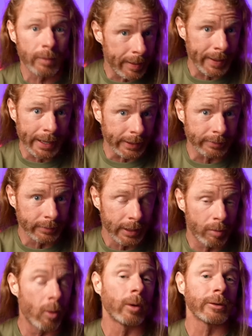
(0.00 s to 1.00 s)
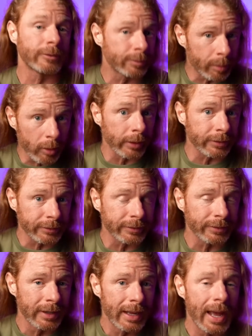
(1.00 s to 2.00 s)
women, poor
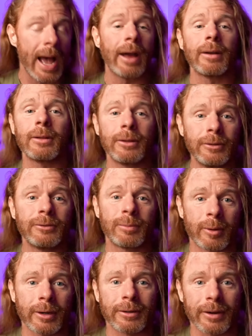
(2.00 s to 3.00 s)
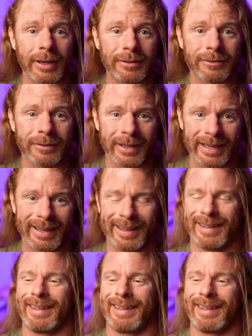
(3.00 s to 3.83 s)
sports, how to lose more gracefully.